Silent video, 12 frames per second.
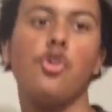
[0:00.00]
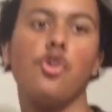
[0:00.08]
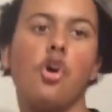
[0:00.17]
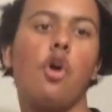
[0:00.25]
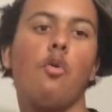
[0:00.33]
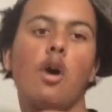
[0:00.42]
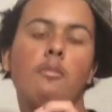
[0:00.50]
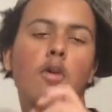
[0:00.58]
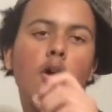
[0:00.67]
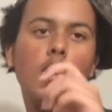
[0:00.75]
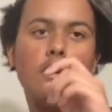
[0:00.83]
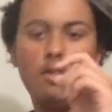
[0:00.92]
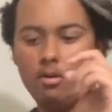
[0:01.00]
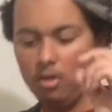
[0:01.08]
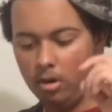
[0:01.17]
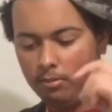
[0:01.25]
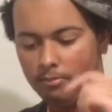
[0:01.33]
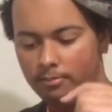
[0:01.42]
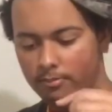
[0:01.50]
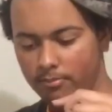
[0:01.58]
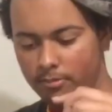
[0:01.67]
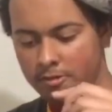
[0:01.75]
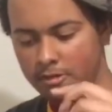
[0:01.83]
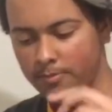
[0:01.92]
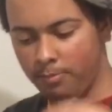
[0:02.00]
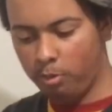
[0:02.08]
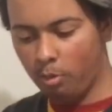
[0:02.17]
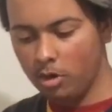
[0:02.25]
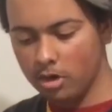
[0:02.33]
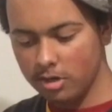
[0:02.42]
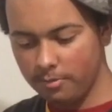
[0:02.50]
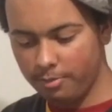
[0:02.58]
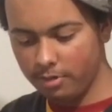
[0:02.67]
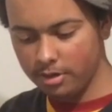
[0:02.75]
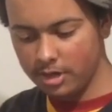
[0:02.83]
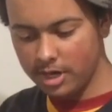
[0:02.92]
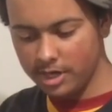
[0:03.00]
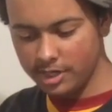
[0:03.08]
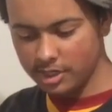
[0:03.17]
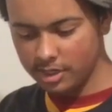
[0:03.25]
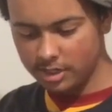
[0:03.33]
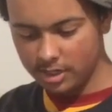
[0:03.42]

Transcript: yo, I'm gonna pour put this,